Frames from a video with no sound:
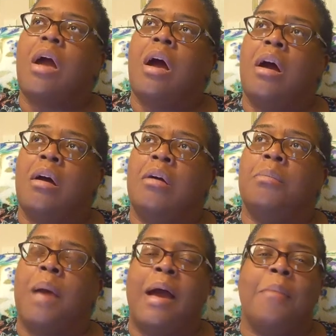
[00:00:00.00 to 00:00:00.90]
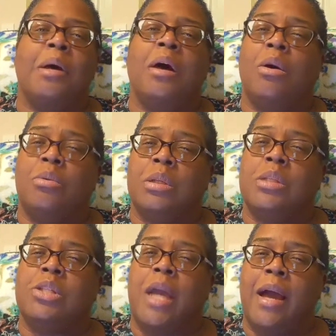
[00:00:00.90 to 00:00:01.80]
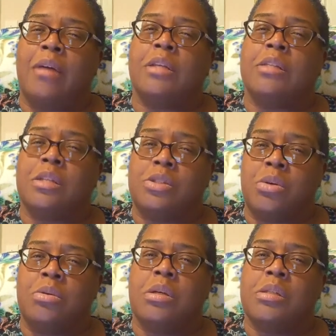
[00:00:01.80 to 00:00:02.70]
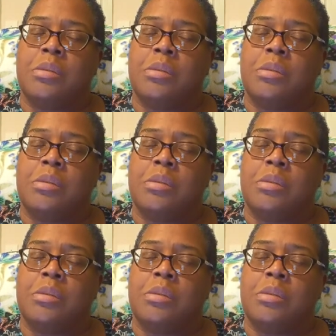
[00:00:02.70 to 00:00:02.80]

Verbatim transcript: Um, I'm an only child that's a Taurus,